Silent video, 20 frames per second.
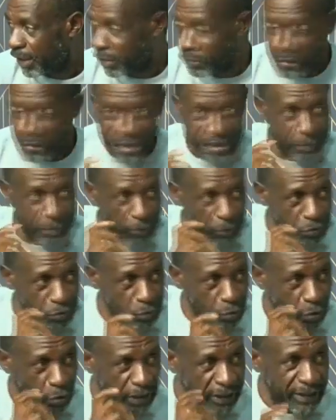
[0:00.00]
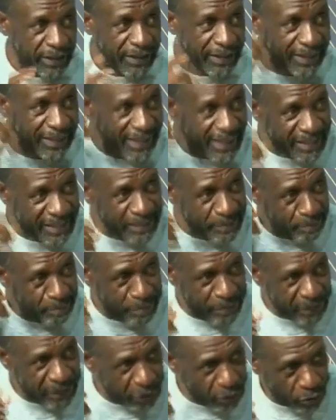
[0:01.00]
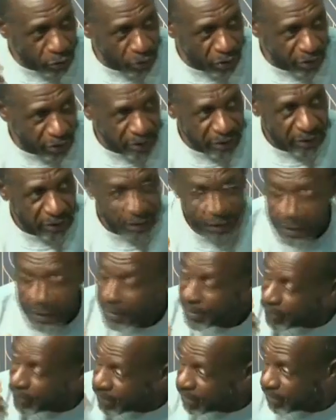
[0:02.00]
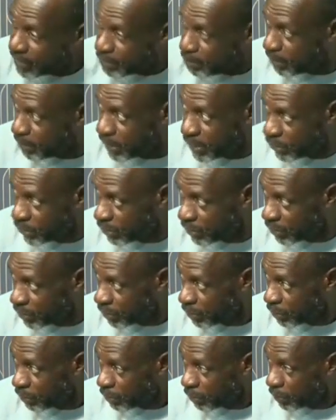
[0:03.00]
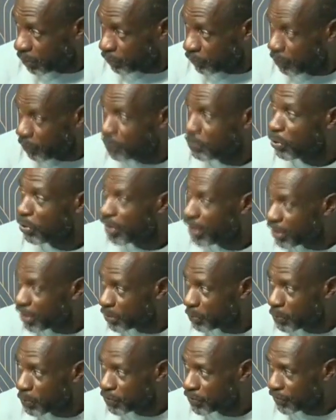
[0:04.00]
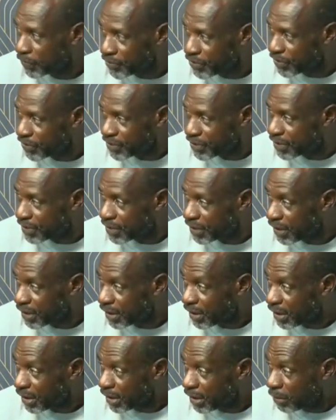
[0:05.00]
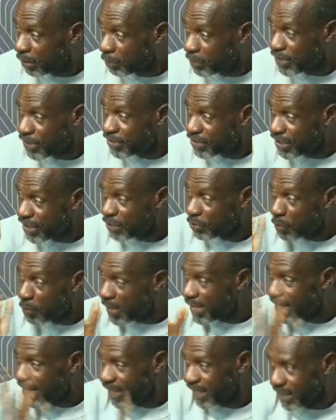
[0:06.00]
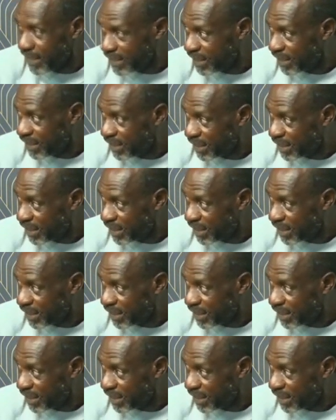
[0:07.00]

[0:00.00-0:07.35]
So you're supposed to collect $30 billion from your export receipts, which is just one-third